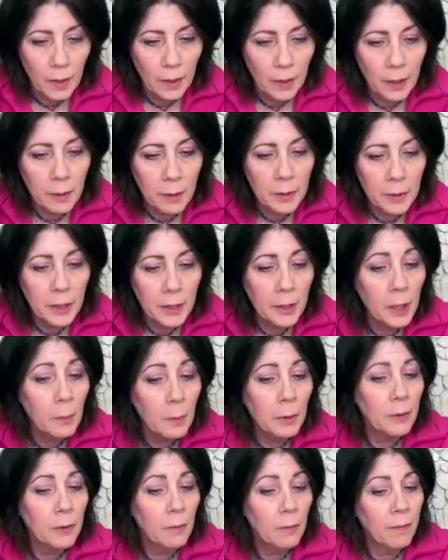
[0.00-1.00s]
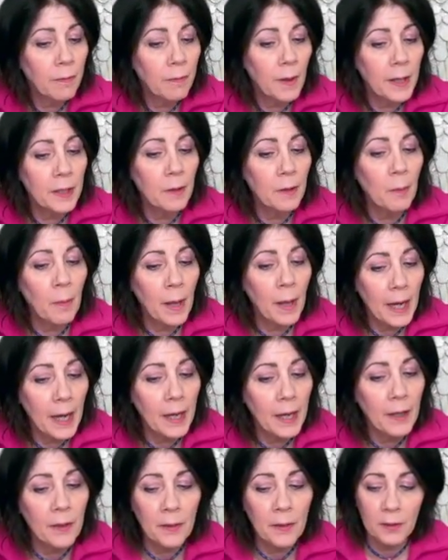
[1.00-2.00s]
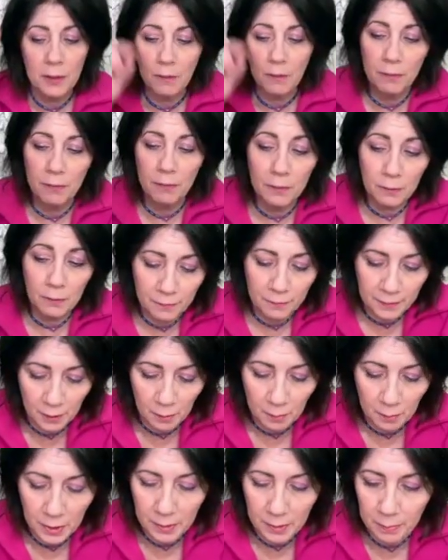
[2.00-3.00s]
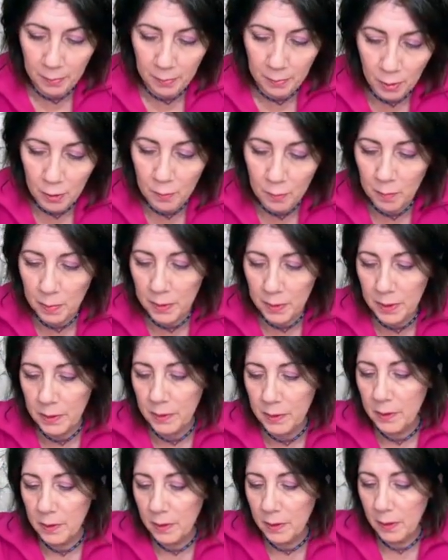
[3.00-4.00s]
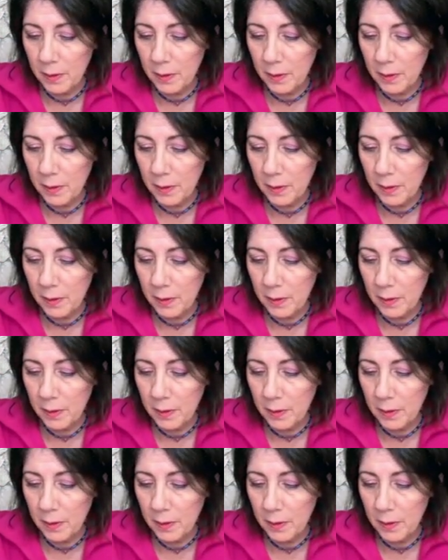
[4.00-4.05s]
I'm unable to find a path to fulfill my purpose.